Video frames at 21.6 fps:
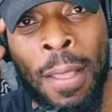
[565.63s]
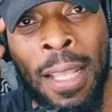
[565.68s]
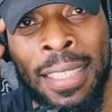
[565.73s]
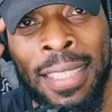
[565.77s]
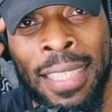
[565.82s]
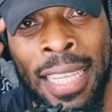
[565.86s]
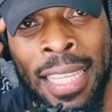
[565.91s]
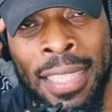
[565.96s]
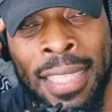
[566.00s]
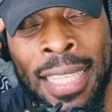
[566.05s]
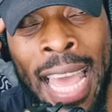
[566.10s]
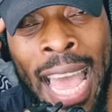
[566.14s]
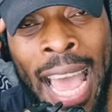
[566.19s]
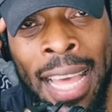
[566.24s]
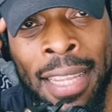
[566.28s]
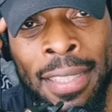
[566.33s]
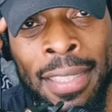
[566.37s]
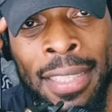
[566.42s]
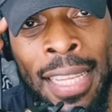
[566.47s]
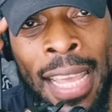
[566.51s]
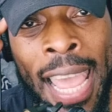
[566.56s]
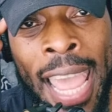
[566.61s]
This
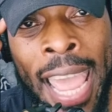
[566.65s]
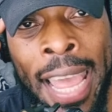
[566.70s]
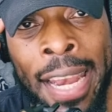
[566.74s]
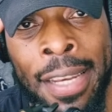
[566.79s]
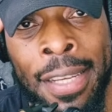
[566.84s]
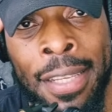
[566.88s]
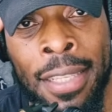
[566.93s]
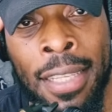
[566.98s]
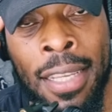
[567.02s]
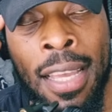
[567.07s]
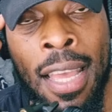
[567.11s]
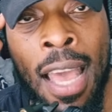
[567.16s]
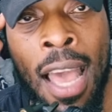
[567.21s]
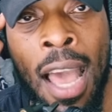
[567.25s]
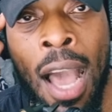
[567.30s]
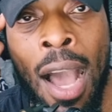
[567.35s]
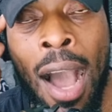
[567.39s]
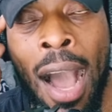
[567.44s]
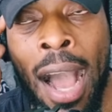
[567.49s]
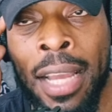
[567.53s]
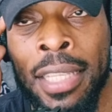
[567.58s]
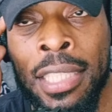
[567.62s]
has to end.
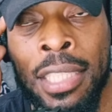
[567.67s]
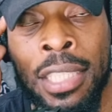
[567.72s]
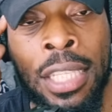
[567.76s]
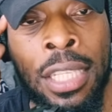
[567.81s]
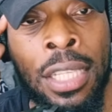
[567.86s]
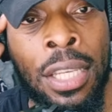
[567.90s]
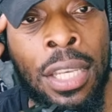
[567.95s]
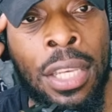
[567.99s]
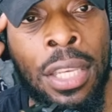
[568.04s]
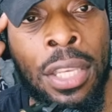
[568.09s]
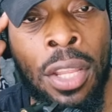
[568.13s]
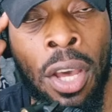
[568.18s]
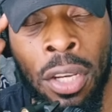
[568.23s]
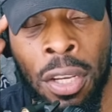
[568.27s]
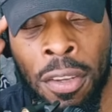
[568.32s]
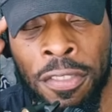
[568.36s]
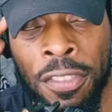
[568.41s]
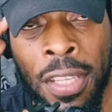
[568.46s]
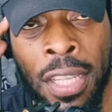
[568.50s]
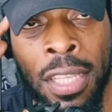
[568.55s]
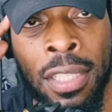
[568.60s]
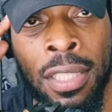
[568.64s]
I see none
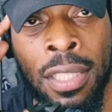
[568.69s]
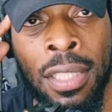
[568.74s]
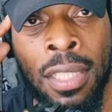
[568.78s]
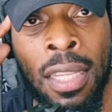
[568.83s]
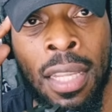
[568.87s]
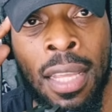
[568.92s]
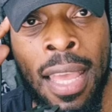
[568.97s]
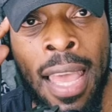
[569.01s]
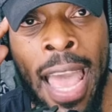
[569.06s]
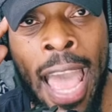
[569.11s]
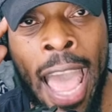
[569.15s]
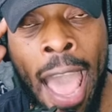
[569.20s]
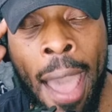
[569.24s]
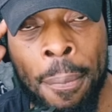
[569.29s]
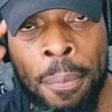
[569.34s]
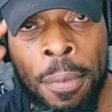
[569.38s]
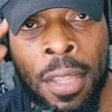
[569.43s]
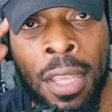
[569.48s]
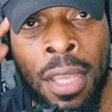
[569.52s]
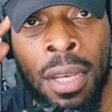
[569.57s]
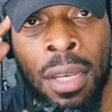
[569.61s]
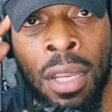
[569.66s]
of this
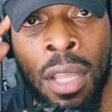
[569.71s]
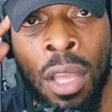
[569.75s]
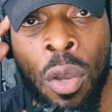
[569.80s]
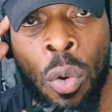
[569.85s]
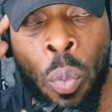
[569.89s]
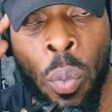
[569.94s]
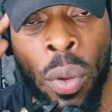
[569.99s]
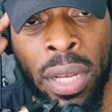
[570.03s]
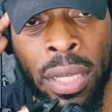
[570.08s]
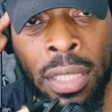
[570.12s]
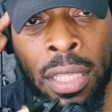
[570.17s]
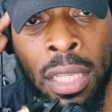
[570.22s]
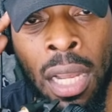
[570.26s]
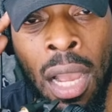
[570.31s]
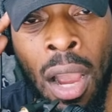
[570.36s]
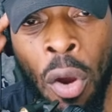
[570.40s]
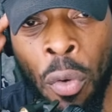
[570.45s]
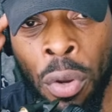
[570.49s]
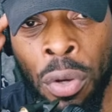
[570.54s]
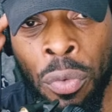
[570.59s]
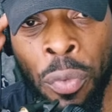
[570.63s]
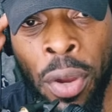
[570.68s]
happening with the
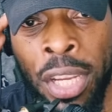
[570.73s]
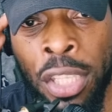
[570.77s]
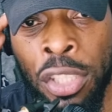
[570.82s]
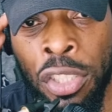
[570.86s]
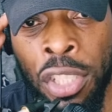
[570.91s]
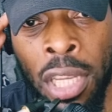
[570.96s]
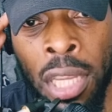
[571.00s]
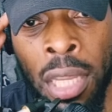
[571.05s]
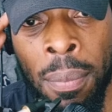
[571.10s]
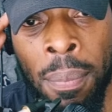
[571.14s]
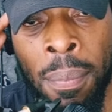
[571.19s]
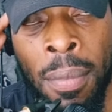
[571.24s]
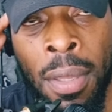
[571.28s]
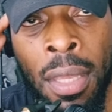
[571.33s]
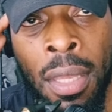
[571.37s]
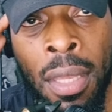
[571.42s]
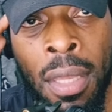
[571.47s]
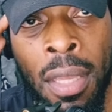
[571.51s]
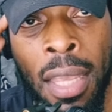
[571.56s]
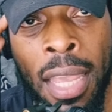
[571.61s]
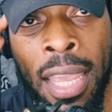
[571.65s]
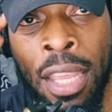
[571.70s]
current regime
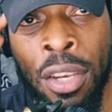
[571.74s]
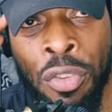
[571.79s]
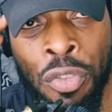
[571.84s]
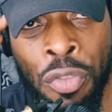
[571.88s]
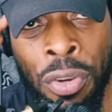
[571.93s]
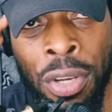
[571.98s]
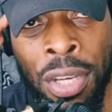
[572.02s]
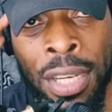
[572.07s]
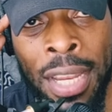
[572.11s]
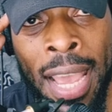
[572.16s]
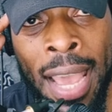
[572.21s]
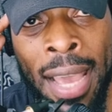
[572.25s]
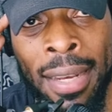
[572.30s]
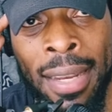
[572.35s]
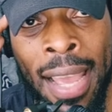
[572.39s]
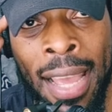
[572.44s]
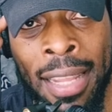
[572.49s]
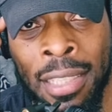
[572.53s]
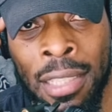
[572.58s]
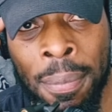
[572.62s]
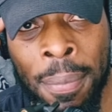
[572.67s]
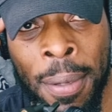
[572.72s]
in Trinidad
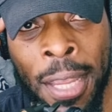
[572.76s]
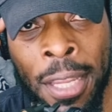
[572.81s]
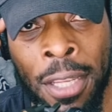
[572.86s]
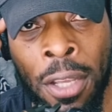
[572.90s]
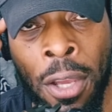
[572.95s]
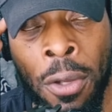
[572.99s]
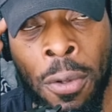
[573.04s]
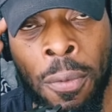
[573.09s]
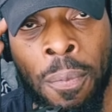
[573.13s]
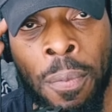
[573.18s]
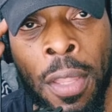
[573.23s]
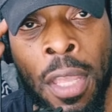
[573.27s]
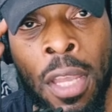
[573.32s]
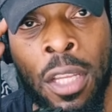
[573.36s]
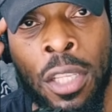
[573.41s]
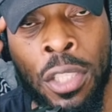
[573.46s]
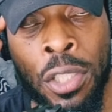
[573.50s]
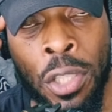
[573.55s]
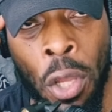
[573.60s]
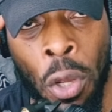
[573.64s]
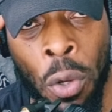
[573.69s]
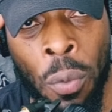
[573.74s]
and Tobago.
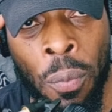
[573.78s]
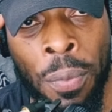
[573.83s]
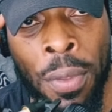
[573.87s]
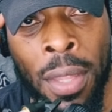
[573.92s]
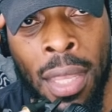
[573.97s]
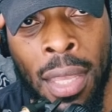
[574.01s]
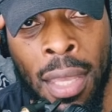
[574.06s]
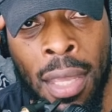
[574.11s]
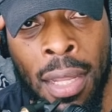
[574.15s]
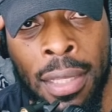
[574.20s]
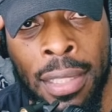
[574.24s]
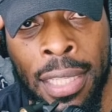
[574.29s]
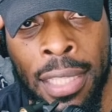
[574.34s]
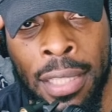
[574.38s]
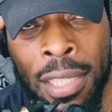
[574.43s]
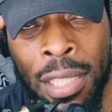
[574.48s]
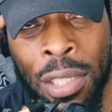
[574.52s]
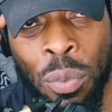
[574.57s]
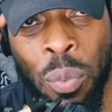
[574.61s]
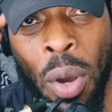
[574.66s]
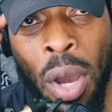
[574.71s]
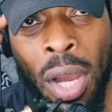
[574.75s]
So
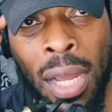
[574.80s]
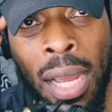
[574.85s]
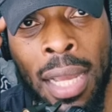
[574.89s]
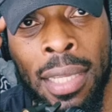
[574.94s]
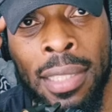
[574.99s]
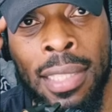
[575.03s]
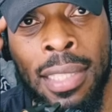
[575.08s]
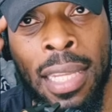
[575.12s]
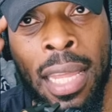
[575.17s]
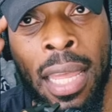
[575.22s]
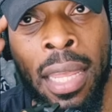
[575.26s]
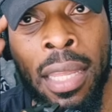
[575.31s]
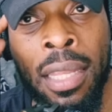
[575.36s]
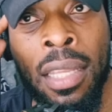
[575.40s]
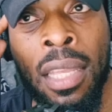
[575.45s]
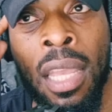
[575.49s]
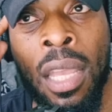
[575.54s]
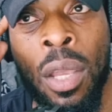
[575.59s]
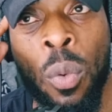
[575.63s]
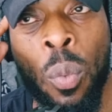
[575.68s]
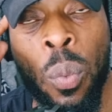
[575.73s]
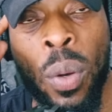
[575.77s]
this is why I say
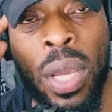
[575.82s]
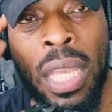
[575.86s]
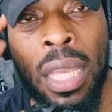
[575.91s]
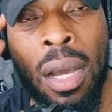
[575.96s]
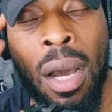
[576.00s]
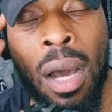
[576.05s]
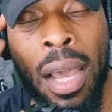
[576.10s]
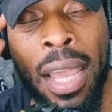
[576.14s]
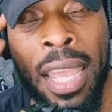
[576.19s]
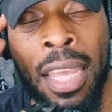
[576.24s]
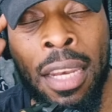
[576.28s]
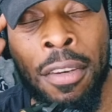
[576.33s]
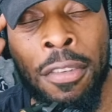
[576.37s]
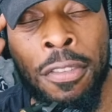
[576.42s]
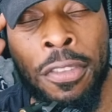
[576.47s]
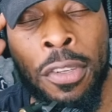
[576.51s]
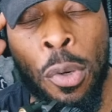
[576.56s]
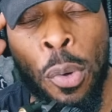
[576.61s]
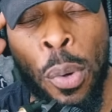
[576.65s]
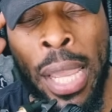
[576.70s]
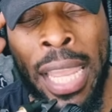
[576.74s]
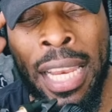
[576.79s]
we are in
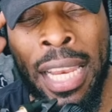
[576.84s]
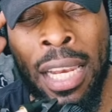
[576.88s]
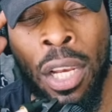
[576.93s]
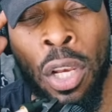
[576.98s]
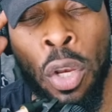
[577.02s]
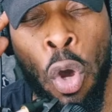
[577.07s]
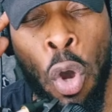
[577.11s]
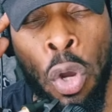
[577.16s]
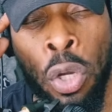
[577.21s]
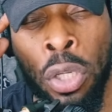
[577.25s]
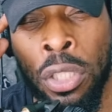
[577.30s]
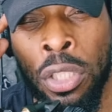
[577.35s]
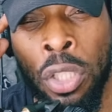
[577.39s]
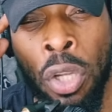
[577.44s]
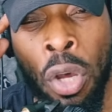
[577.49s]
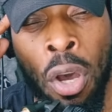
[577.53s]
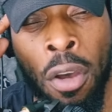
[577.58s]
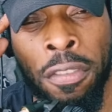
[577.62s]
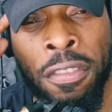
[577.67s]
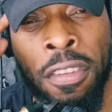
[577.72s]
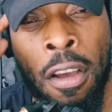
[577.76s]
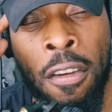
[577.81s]
for a long,
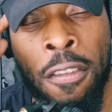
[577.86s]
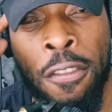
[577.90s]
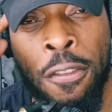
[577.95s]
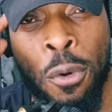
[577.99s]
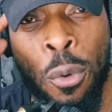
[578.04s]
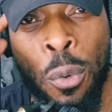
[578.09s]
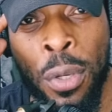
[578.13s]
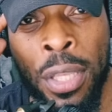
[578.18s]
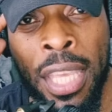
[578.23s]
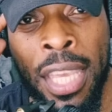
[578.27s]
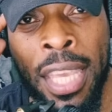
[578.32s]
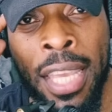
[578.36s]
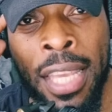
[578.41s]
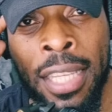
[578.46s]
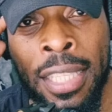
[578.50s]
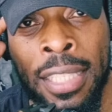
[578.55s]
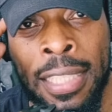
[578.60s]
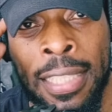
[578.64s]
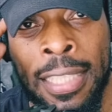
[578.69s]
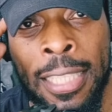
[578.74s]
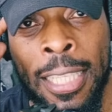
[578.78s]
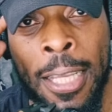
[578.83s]
tough 4
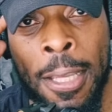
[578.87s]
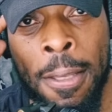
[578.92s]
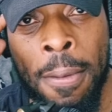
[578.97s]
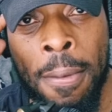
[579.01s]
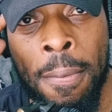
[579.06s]
years